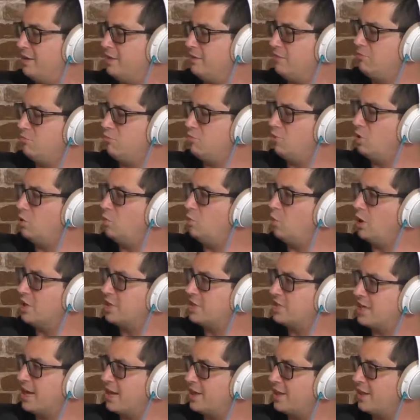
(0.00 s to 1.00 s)
one
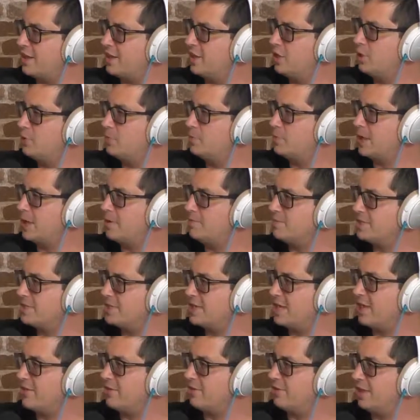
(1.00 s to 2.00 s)
side of the cube comes
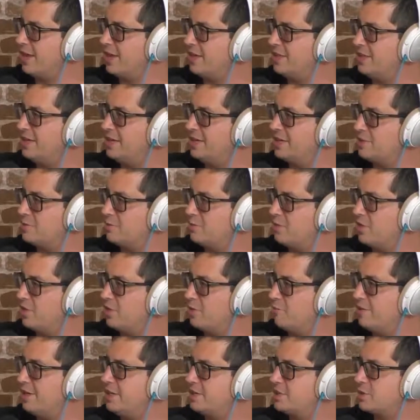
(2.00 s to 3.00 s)
together like this, where
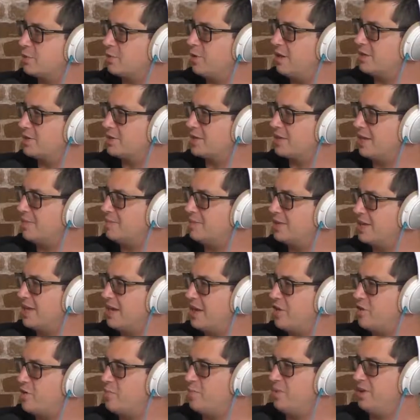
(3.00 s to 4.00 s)
3 squares come
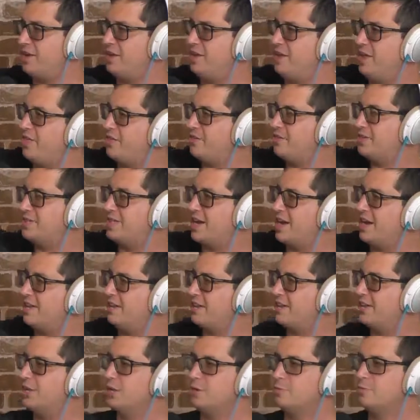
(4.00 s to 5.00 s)
together, but another side of
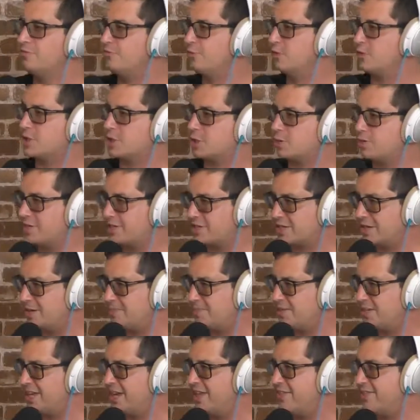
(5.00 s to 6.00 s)
the cube, 4 squares come
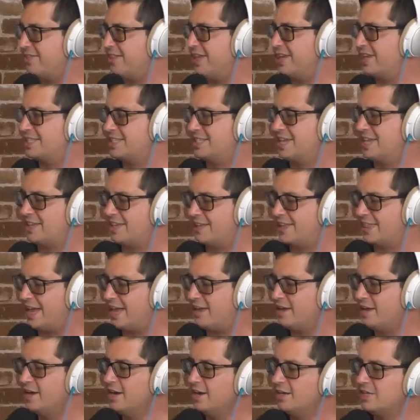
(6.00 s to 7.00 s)
together. Right. Like, it's not like
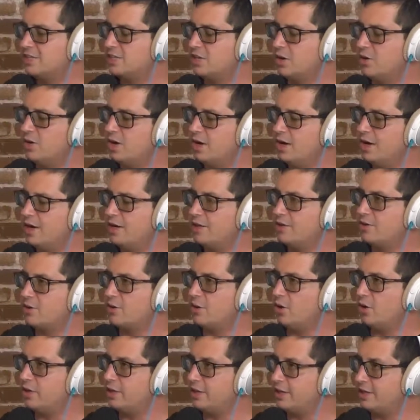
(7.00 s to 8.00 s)
that. So there are
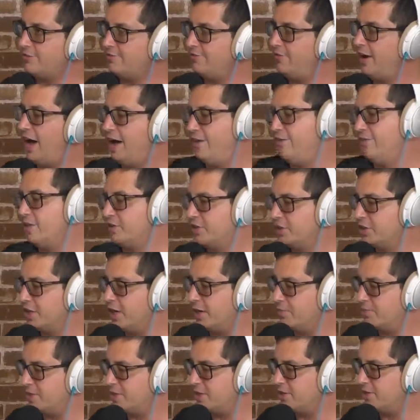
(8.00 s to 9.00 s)
only 5 of those
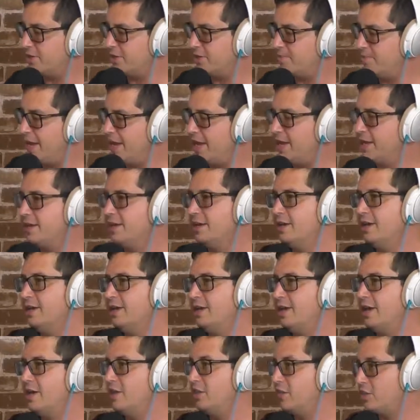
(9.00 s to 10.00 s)
shapes that you could make
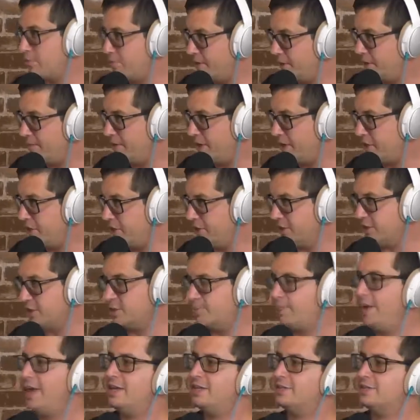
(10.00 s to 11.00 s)
in 3-dimensional
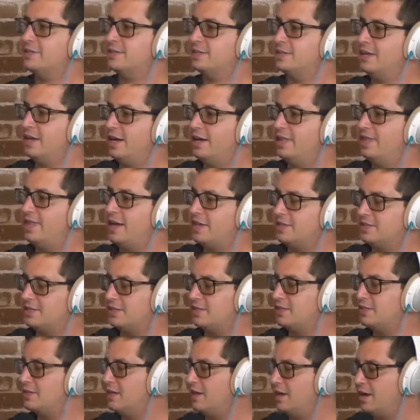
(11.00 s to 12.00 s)
space. And
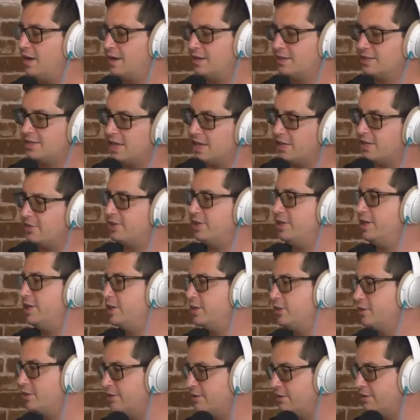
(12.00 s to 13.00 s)
that's
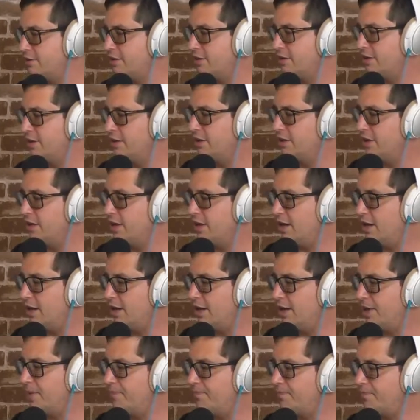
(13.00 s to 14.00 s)
tetrahedron,
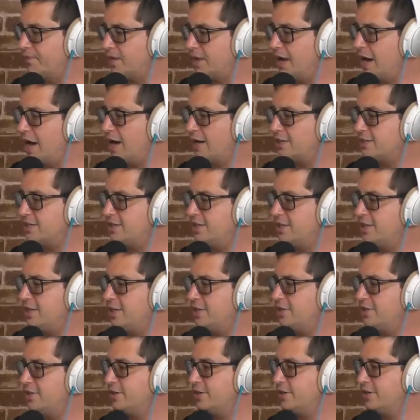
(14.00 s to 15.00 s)

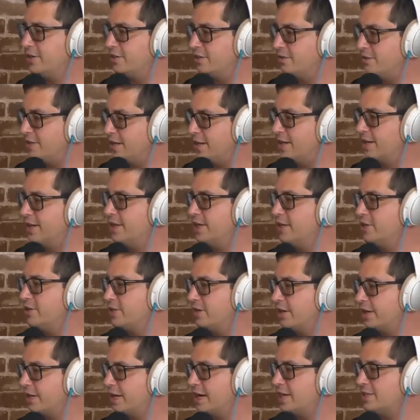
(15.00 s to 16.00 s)
octahedron,
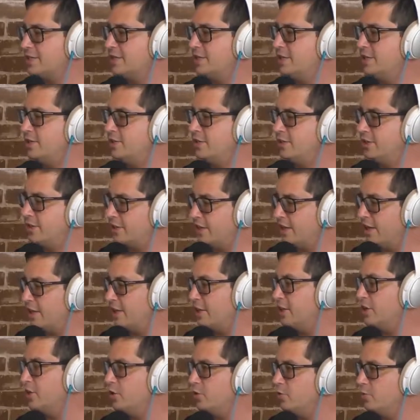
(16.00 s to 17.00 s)
dodecahedron, icosahedron, and
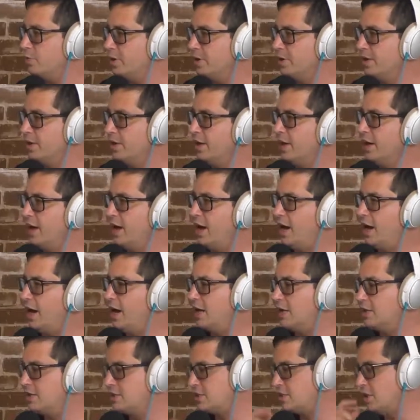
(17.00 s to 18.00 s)
cube.
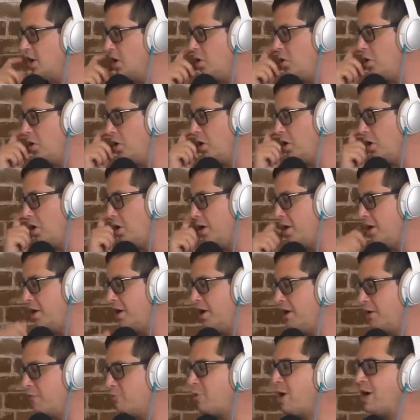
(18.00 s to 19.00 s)
So
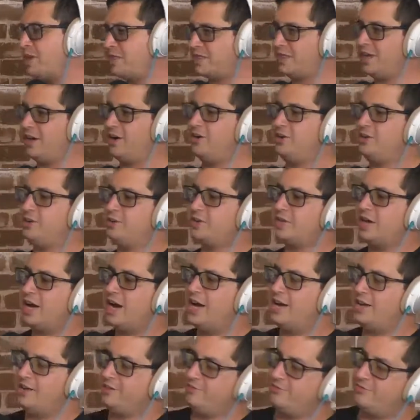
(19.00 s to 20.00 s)
right there, you
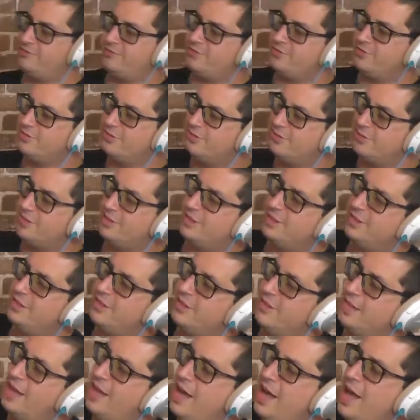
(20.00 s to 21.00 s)
kind of,
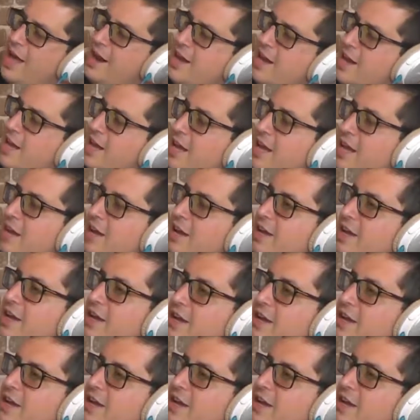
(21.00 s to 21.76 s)
any